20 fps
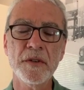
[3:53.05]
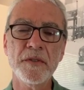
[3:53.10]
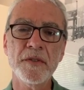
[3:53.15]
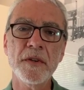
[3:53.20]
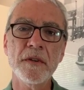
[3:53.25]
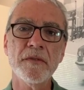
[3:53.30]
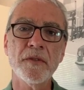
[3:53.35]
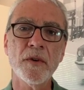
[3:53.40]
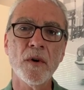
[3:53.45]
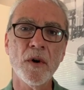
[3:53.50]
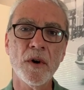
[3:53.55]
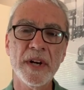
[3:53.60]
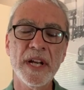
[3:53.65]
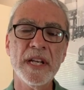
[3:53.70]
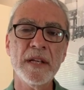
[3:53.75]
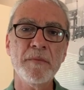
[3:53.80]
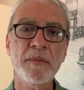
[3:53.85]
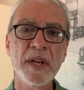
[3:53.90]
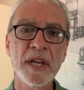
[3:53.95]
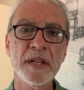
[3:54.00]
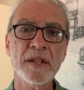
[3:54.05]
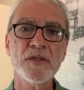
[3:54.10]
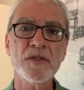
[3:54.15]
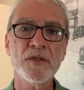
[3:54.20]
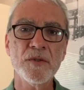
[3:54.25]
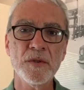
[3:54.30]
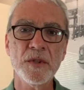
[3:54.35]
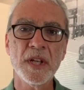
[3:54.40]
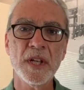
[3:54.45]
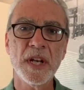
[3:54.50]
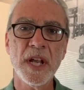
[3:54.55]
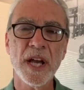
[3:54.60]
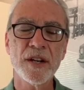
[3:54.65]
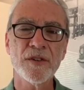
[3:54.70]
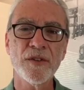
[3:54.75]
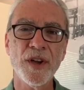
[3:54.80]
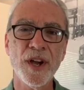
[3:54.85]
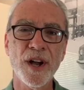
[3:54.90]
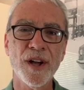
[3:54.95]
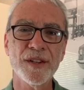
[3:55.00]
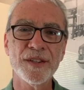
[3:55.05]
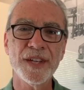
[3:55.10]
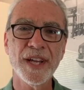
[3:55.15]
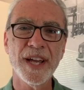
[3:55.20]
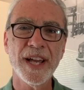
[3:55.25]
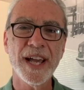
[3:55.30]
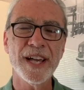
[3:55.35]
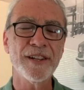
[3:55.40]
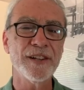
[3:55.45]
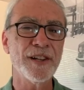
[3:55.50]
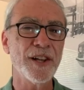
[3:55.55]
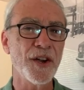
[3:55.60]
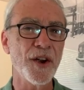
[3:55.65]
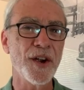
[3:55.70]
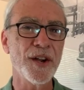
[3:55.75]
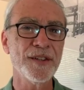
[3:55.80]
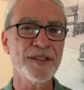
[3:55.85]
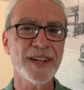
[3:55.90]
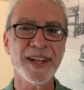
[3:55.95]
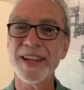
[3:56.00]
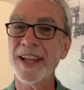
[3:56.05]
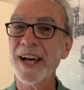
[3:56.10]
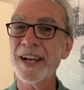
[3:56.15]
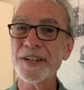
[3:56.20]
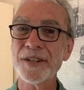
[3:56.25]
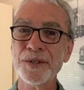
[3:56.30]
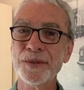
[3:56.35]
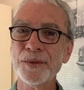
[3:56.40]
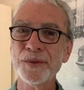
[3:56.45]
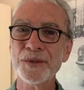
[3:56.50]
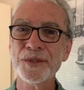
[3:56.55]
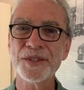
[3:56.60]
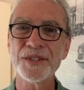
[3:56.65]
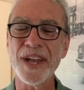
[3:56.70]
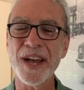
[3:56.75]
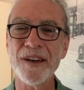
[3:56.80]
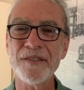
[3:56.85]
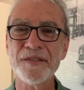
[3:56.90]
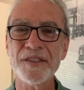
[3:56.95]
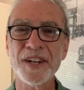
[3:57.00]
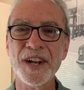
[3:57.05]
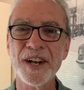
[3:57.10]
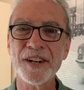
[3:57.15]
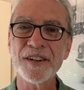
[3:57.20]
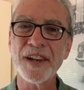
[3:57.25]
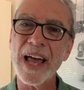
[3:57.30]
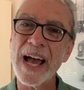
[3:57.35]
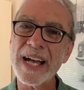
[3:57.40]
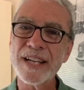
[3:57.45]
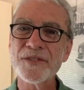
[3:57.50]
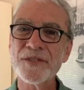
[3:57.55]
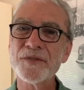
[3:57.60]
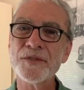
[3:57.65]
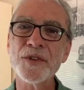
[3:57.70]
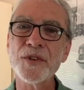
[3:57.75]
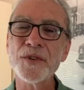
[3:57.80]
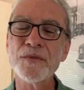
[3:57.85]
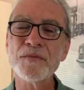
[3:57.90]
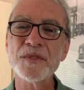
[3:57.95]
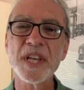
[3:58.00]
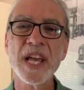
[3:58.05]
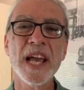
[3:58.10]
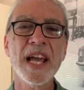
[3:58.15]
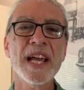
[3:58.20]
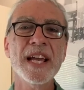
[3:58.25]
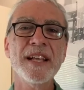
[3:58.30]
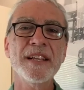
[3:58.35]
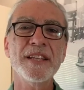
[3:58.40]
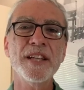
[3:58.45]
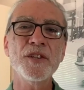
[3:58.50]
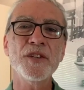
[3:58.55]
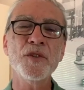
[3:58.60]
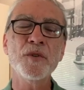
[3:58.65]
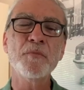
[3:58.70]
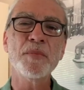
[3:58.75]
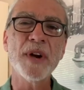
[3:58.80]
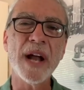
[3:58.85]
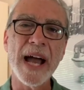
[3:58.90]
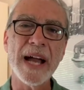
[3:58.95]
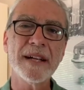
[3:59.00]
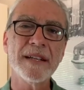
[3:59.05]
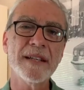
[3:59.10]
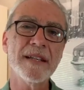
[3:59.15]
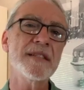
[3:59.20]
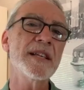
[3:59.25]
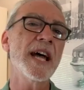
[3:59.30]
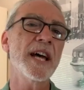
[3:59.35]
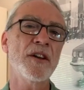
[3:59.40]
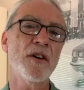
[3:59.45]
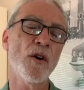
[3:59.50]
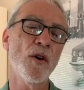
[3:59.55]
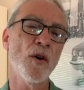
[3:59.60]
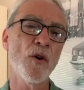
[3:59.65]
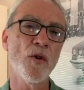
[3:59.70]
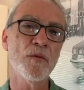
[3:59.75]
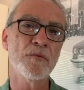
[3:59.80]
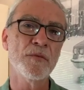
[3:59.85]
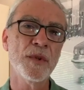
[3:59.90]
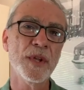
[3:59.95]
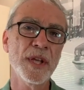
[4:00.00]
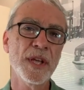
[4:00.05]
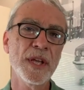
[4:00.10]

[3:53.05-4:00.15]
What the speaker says: if you've already been a student at Crealdé and learned a lot of cool stuff in our classrooms, that you practice at home,